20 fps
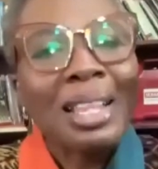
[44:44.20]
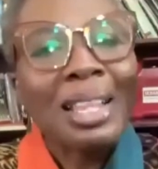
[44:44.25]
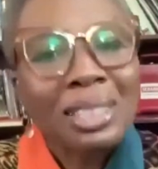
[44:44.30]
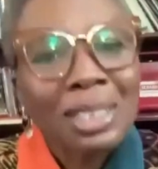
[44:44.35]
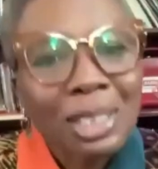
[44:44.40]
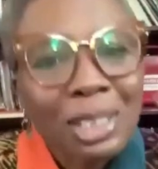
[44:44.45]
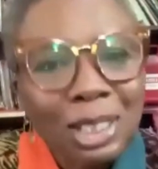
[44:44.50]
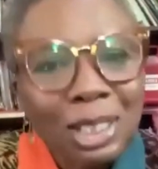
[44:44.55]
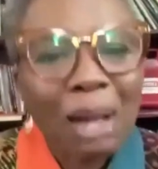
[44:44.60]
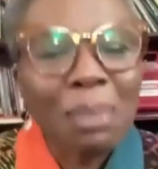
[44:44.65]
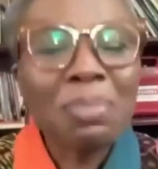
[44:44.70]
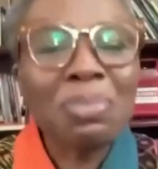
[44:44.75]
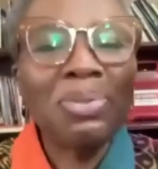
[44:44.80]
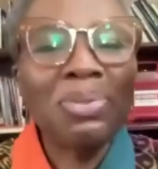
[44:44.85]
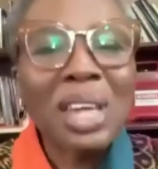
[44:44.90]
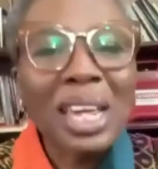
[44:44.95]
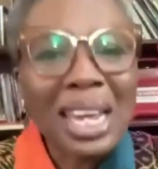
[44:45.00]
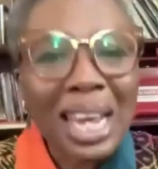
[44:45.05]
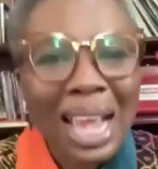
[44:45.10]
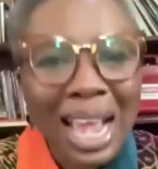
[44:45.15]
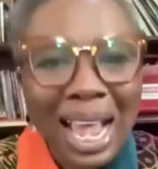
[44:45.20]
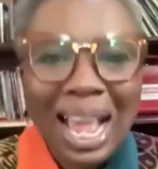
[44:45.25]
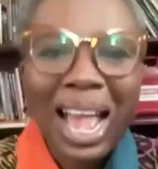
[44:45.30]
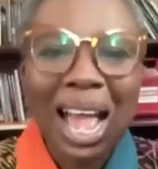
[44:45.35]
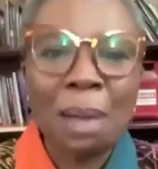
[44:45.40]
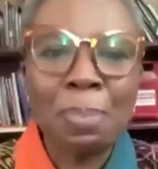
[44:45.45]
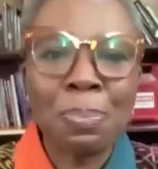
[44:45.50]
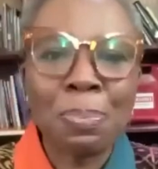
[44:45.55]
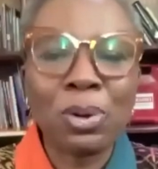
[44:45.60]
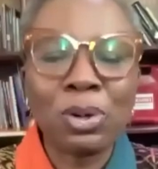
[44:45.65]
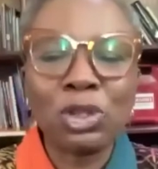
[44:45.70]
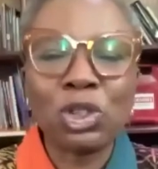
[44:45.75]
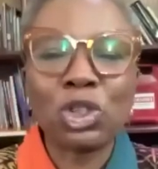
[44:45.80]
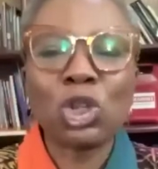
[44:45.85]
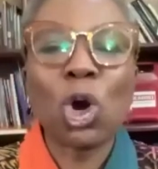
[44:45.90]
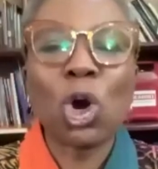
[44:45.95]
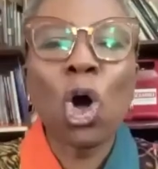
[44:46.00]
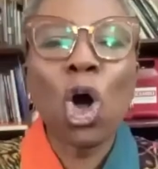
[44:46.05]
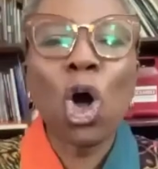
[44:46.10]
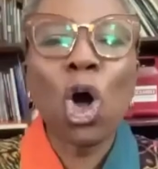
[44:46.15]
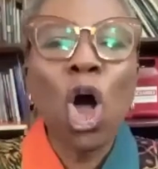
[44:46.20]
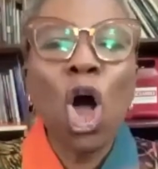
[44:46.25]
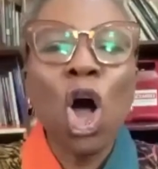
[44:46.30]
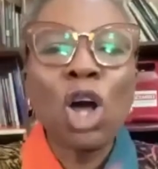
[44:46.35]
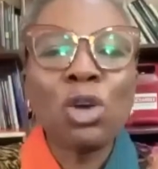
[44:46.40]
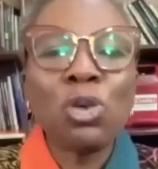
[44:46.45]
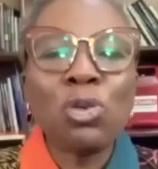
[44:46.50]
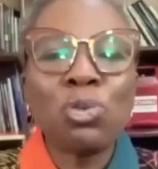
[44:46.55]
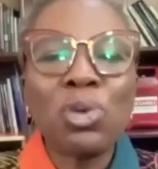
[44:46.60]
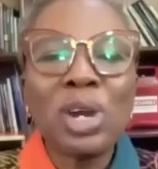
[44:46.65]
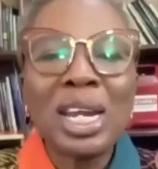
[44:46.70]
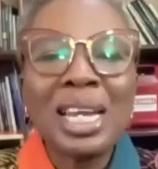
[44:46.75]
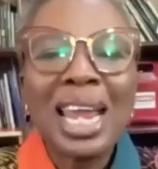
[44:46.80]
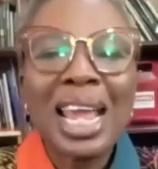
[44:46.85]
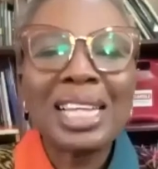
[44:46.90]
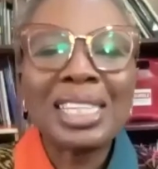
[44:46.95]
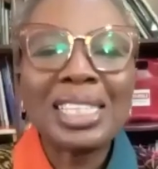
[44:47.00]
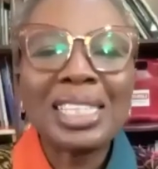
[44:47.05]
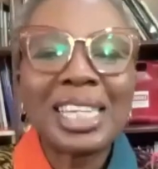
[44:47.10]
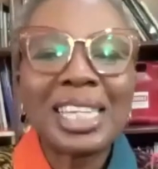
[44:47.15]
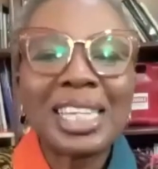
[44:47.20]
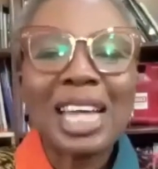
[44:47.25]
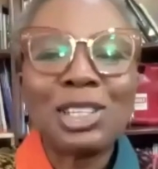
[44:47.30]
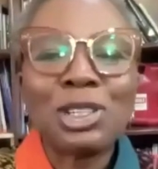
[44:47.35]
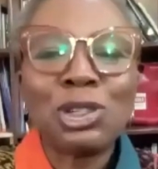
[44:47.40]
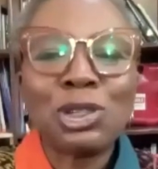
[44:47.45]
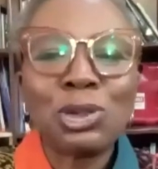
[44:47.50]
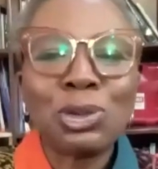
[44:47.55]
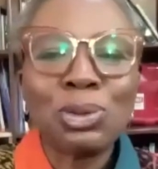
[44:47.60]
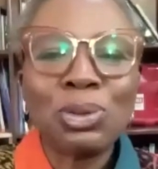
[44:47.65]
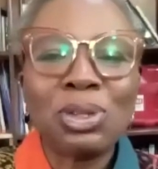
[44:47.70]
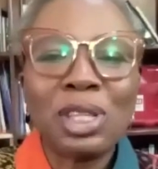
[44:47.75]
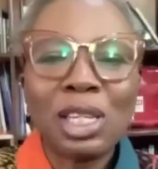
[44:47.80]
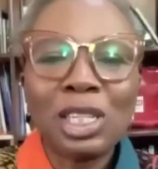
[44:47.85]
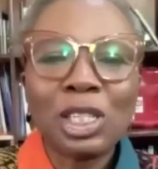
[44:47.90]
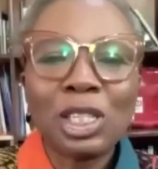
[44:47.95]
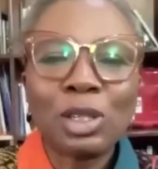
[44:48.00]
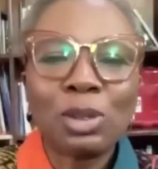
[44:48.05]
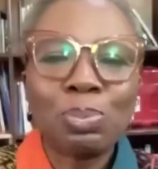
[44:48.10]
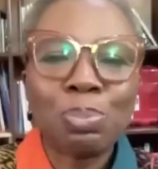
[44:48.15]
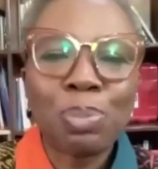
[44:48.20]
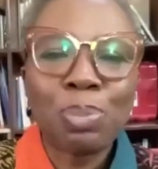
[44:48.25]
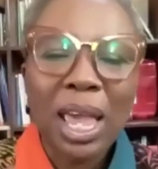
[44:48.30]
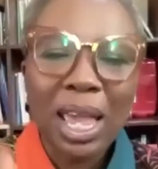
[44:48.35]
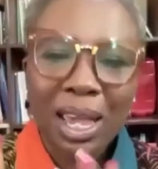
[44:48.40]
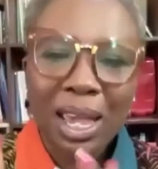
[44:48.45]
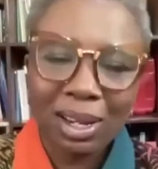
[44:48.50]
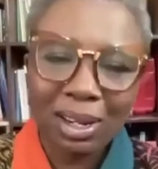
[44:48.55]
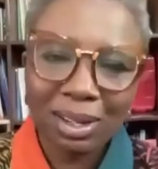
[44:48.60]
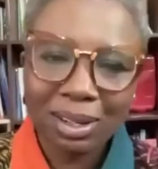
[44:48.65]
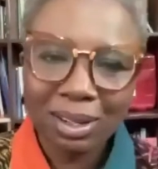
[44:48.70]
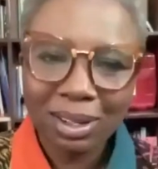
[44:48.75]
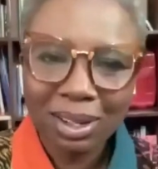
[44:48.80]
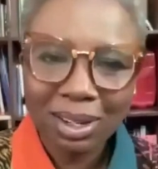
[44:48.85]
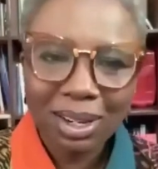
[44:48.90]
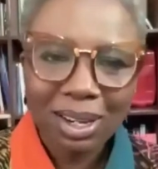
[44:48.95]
Something happens unrelated to this pain.